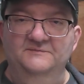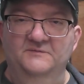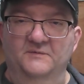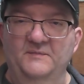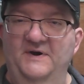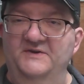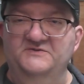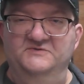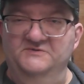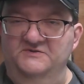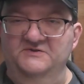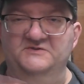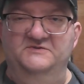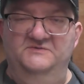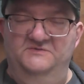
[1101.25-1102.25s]
We might as well
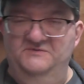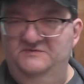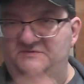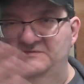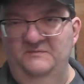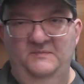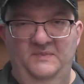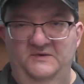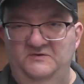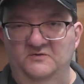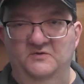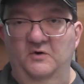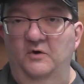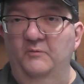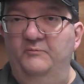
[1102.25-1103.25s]
just do
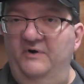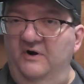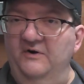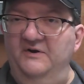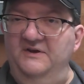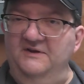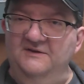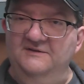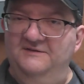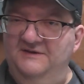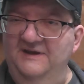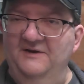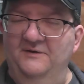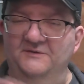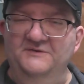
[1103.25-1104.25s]
the whole party and
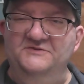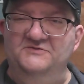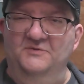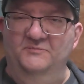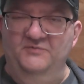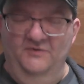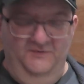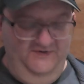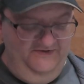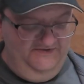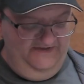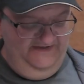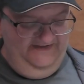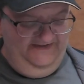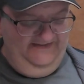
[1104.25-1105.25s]
get all these Capronis
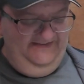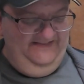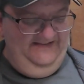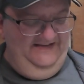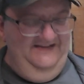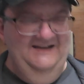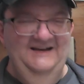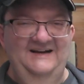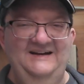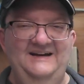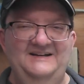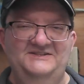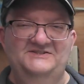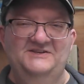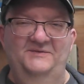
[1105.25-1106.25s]

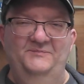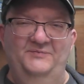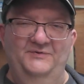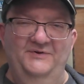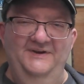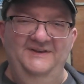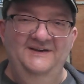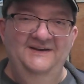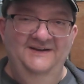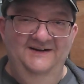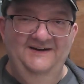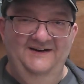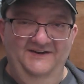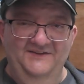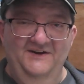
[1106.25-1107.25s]
at some point
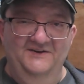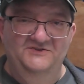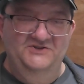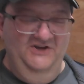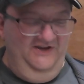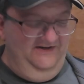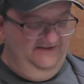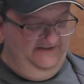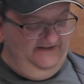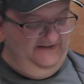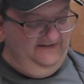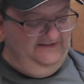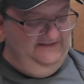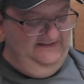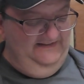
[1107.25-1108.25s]
on our channel here.